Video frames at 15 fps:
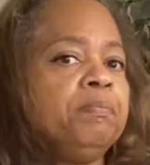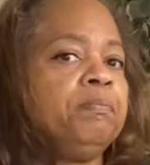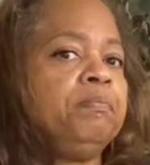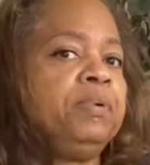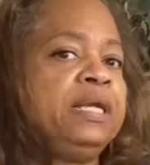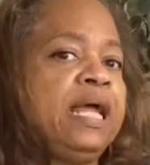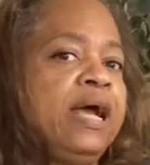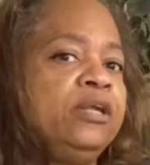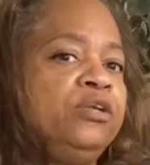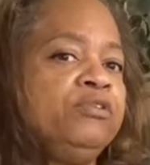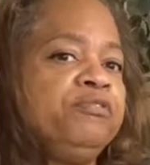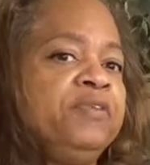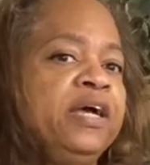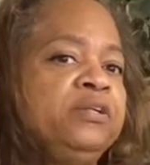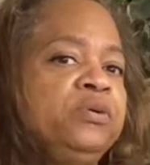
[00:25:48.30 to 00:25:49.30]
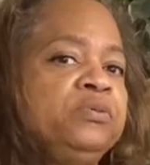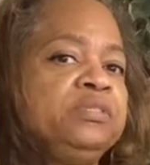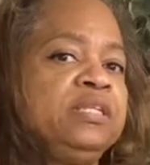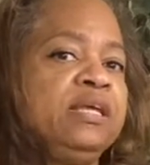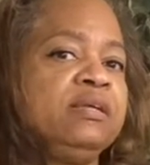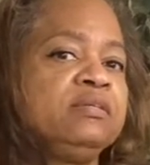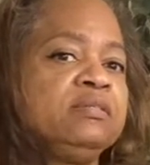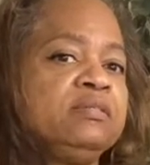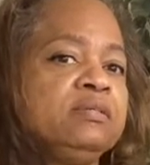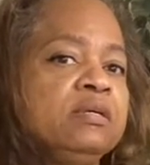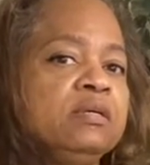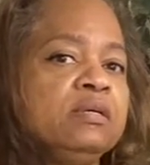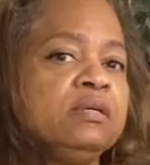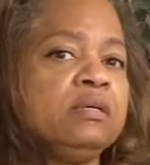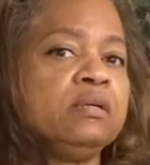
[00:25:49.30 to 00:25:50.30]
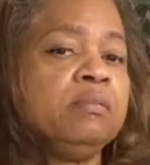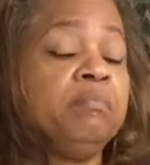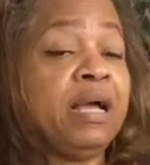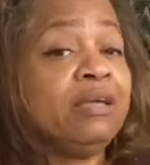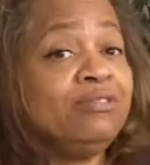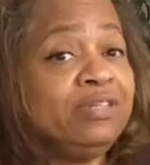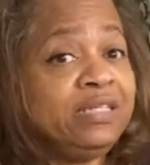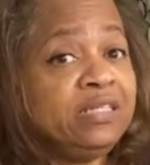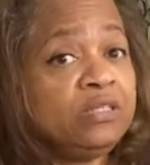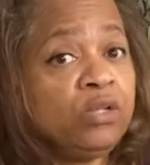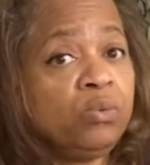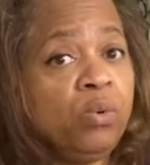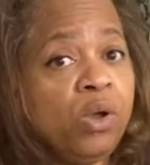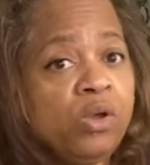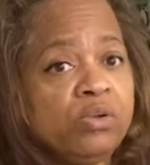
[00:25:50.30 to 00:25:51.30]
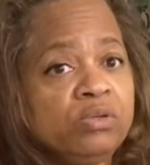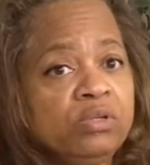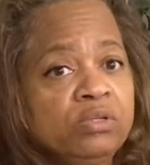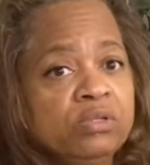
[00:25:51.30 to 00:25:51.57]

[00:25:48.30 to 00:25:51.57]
But how do you find those things? By reading the word.